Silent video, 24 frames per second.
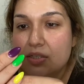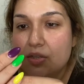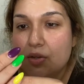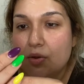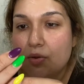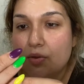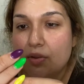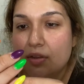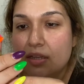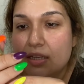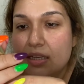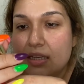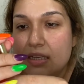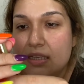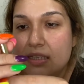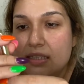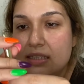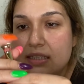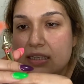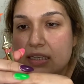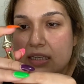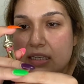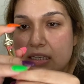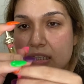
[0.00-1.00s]
So this
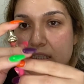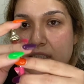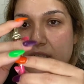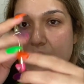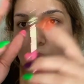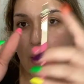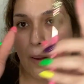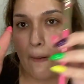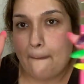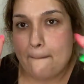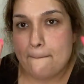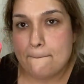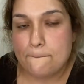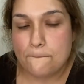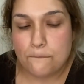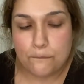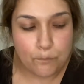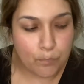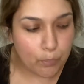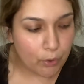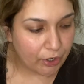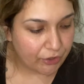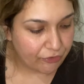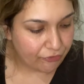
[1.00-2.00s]
is
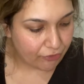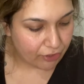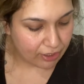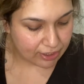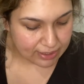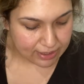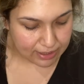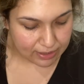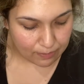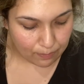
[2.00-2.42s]
perfect.